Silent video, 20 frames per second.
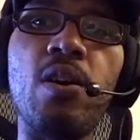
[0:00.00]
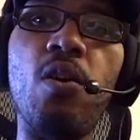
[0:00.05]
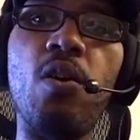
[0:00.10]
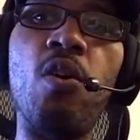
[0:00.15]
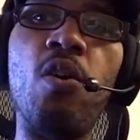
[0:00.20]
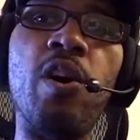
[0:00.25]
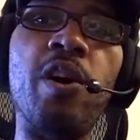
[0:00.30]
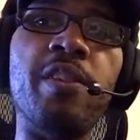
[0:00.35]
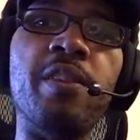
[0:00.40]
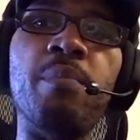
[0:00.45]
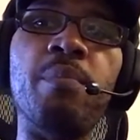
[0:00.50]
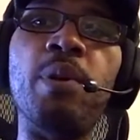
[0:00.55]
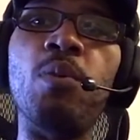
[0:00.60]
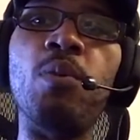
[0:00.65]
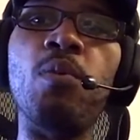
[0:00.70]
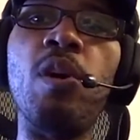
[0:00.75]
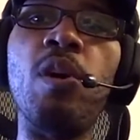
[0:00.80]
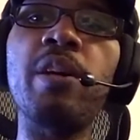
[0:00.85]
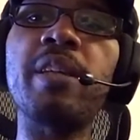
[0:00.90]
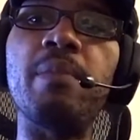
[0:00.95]
on the
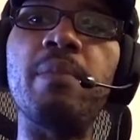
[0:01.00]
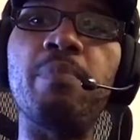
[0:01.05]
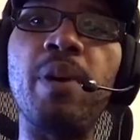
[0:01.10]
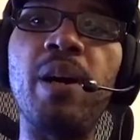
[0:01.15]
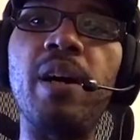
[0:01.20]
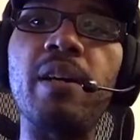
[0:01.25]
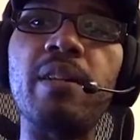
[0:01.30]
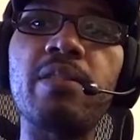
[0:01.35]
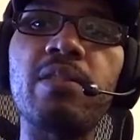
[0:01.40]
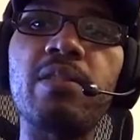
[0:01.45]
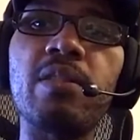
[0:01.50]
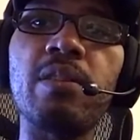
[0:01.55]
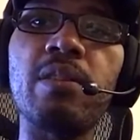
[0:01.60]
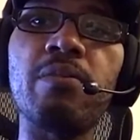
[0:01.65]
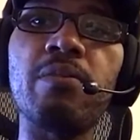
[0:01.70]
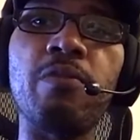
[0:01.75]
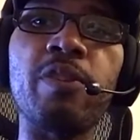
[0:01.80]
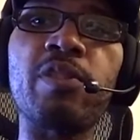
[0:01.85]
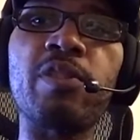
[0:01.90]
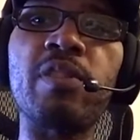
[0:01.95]
Milwaukee Bucks
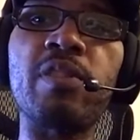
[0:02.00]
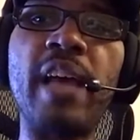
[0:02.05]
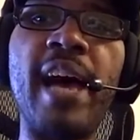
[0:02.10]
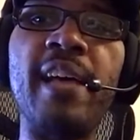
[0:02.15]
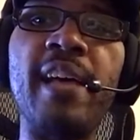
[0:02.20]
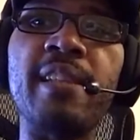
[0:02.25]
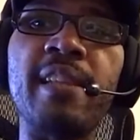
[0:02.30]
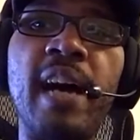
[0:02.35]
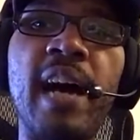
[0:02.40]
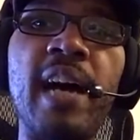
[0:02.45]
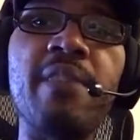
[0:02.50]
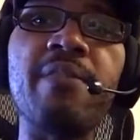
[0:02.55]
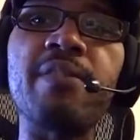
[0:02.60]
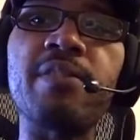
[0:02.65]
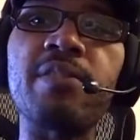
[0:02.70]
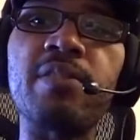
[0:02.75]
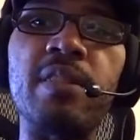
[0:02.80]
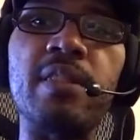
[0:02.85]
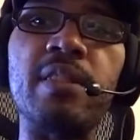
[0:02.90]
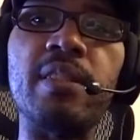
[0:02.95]
versus Allen
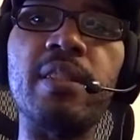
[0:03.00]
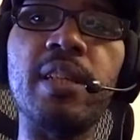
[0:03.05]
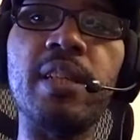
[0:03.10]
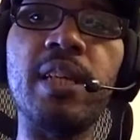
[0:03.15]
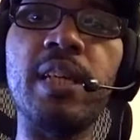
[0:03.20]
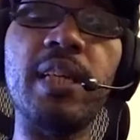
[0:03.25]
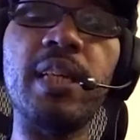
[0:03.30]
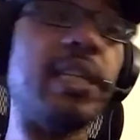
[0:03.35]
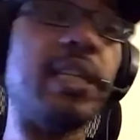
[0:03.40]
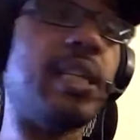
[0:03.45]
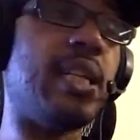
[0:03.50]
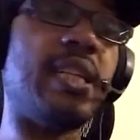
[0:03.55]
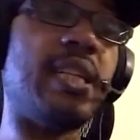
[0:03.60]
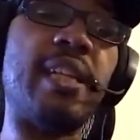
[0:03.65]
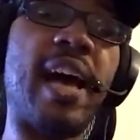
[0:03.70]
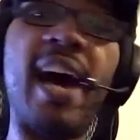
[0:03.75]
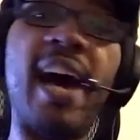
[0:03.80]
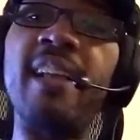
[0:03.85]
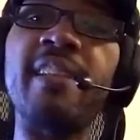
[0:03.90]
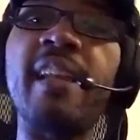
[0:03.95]
Iverson
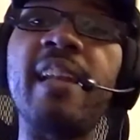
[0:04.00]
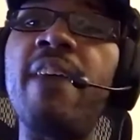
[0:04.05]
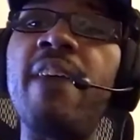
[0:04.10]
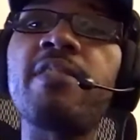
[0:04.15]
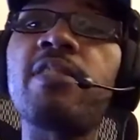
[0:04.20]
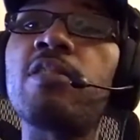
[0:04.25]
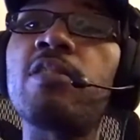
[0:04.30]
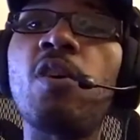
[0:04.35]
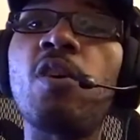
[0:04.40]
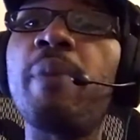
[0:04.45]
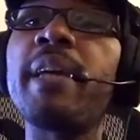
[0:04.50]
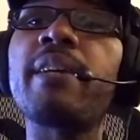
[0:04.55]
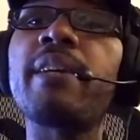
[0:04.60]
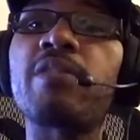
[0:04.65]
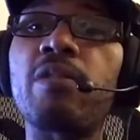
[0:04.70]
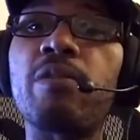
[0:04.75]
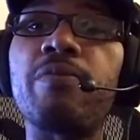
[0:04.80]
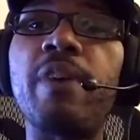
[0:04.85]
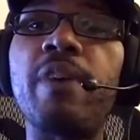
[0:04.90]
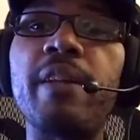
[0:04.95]
don't make it
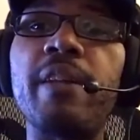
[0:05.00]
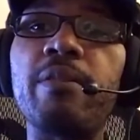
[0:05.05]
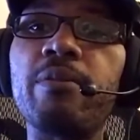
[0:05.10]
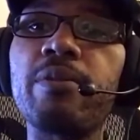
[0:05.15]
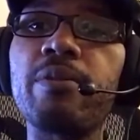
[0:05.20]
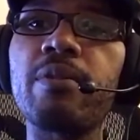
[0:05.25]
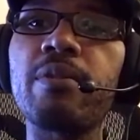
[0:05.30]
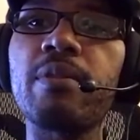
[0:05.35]
to the finals.